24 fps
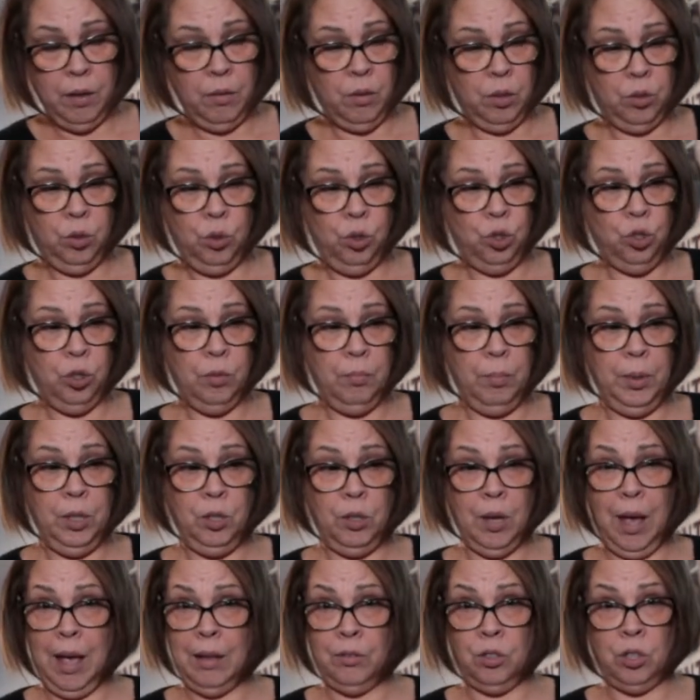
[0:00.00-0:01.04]
Because you shouldn't be
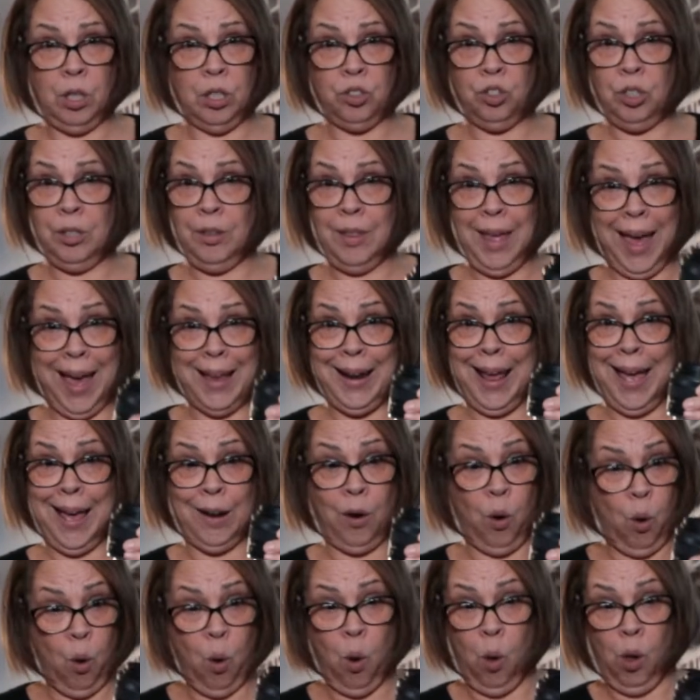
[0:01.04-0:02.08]
touching that at
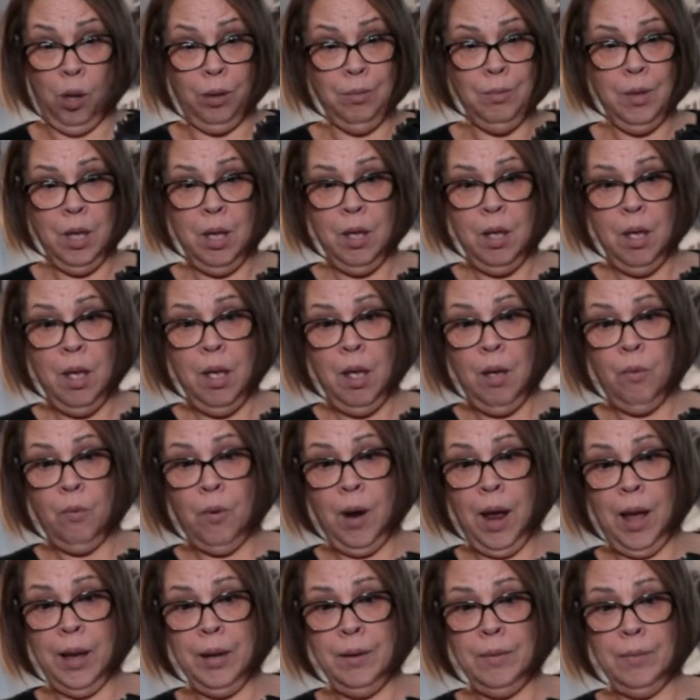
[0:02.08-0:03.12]
all,
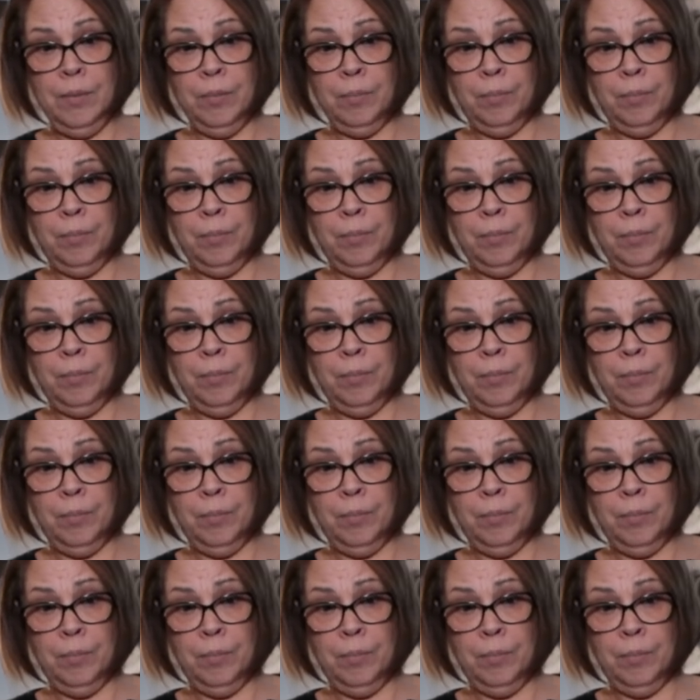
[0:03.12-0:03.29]
right?